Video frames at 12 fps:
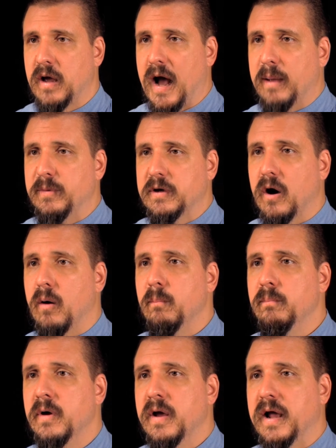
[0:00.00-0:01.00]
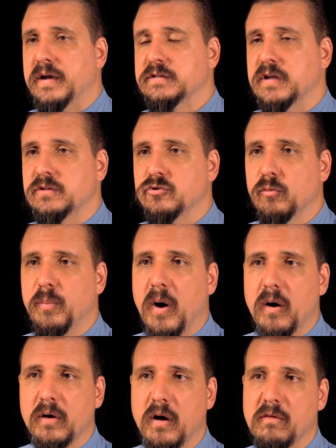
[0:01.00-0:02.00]
I become an essential
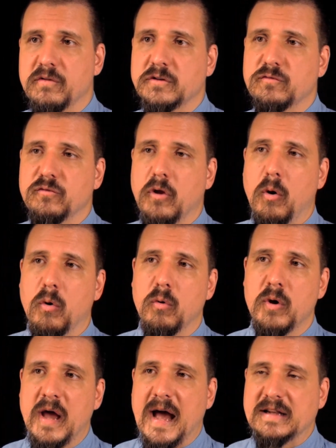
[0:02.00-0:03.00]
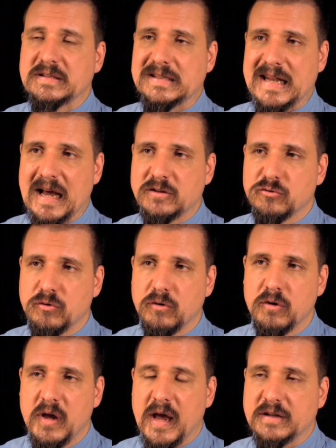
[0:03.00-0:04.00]
part of its flow, as
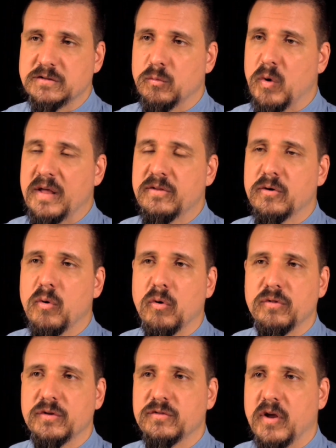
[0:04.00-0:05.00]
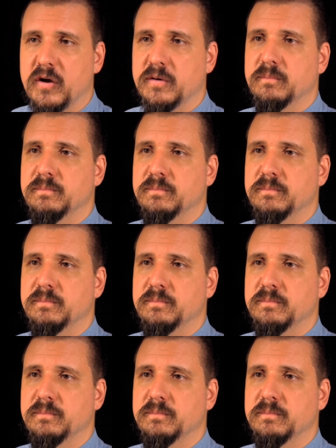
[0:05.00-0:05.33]
natural as the weather or the sun.